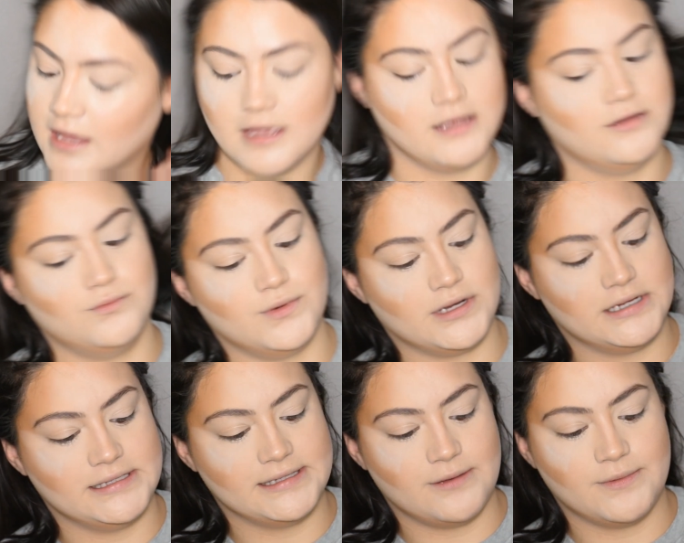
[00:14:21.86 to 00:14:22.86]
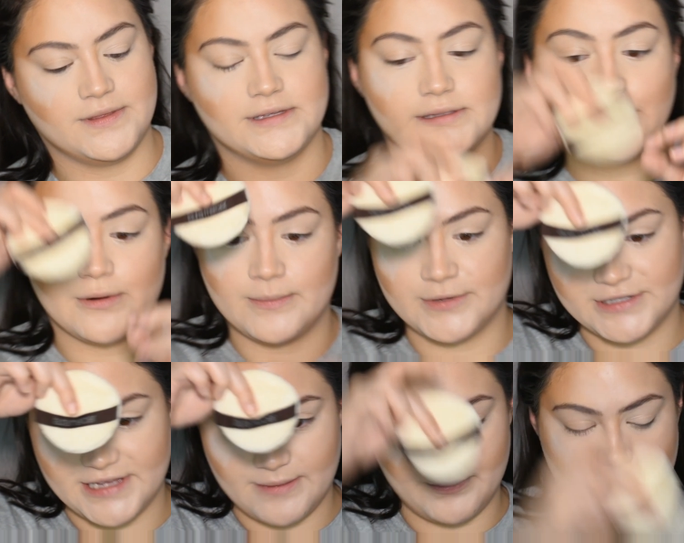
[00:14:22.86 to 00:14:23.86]
and we're gonna set with this Laura
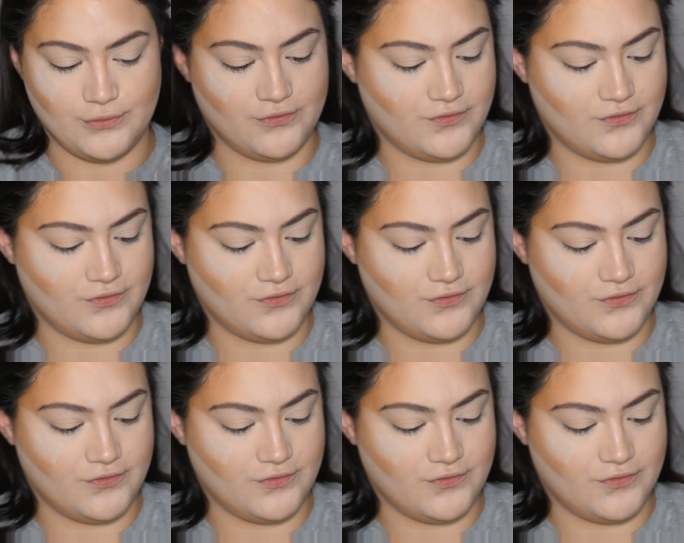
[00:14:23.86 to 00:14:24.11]
Mercier poof.